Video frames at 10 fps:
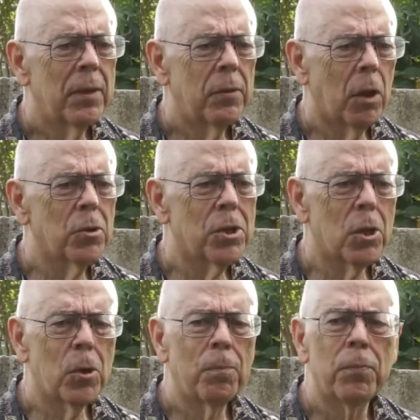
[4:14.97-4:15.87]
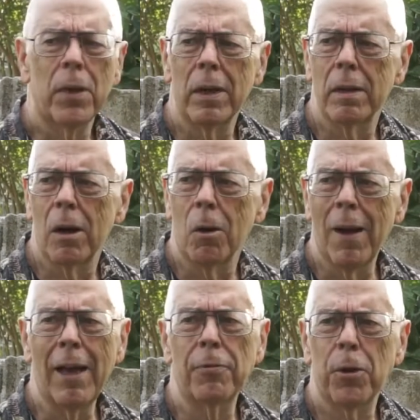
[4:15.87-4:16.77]
those two are
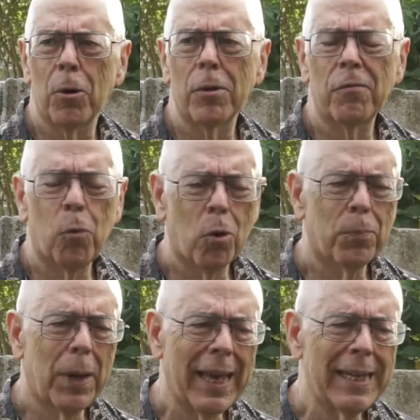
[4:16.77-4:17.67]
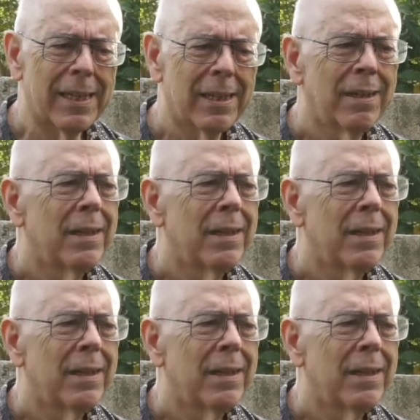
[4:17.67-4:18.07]
my third and fourth place